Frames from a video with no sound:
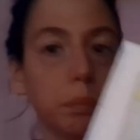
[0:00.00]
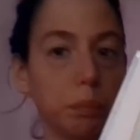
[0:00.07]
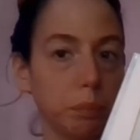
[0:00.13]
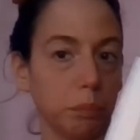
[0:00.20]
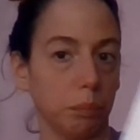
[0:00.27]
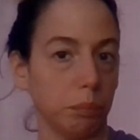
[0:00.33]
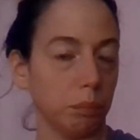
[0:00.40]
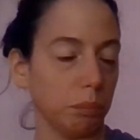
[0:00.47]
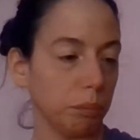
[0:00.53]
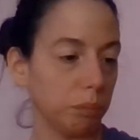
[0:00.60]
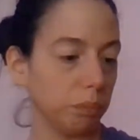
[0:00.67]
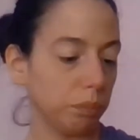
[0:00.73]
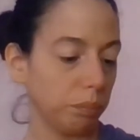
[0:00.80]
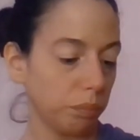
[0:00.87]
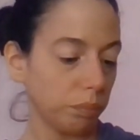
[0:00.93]

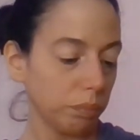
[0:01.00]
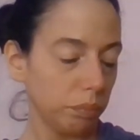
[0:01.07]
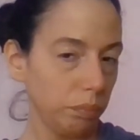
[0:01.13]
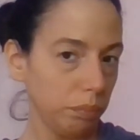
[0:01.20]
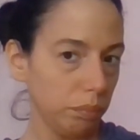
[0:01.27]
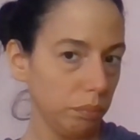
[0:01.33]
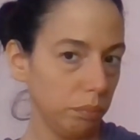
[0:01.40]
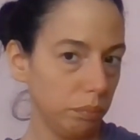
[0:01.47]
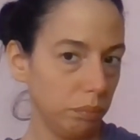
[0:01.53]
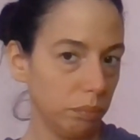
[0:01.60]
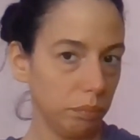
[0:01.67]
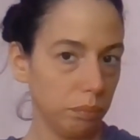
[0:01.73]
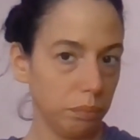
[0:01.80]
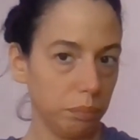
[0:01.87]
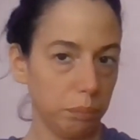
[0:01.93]

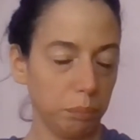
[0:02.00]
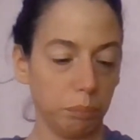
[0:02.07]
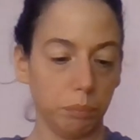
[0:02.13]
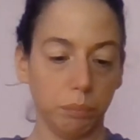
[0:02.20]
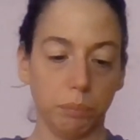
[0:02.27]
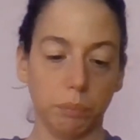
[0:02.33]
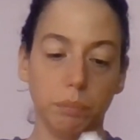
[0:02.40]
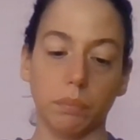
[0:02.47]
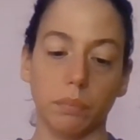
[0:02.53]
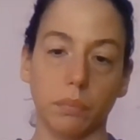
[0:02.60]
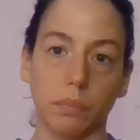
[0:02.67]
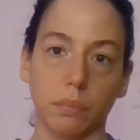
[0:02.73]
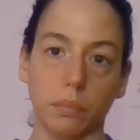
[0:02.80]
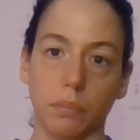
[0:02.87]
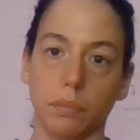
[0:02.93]

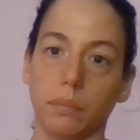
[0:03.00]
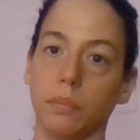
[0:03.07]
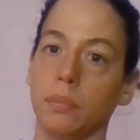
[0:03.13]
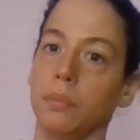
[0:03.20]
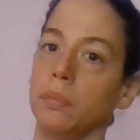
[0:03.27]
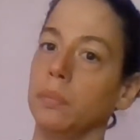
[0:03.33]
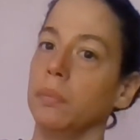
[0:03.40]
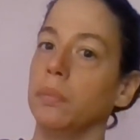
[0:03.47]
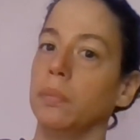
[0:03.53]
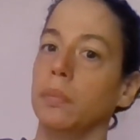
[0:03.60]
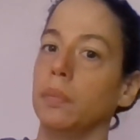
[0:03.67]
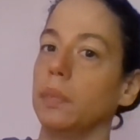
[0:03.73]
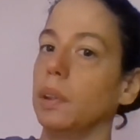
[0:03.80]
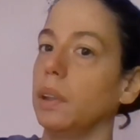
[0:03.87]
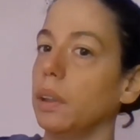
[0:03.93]

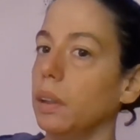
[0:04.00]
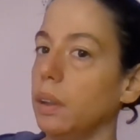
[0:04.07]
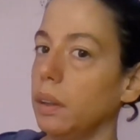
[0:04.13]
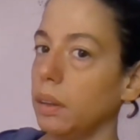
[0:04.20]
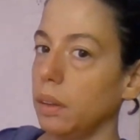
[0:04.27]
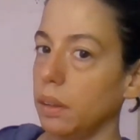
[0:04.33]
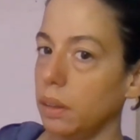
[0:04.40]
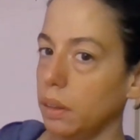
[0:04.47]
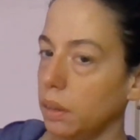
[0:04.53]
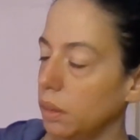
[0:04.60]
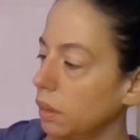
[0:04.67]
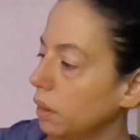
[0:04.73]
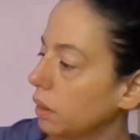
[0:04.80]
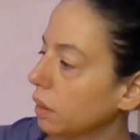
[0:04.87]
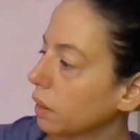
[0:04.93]

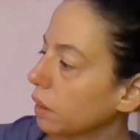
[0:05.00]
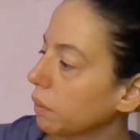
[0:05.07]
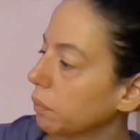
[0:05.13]
[no speech]